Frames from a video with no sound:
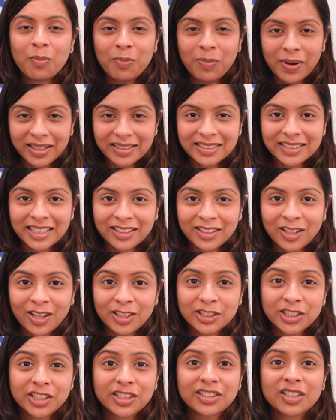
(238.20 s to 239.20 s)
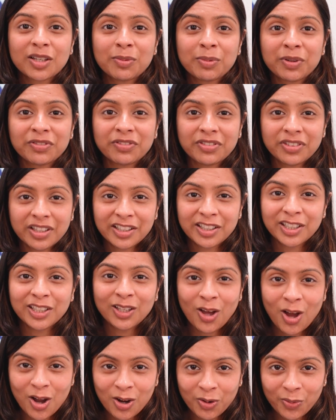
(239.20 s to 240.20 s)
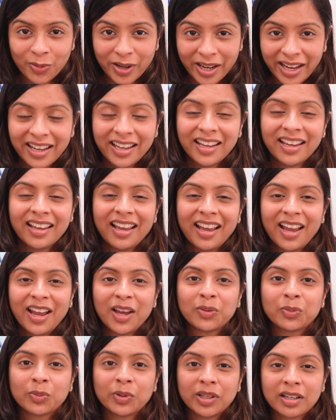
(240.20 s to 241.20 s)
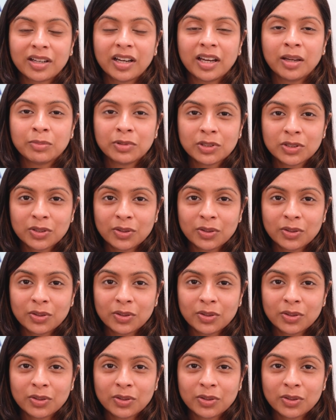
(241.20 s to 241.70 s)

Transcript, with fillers: But technology has come a very long way, and we are able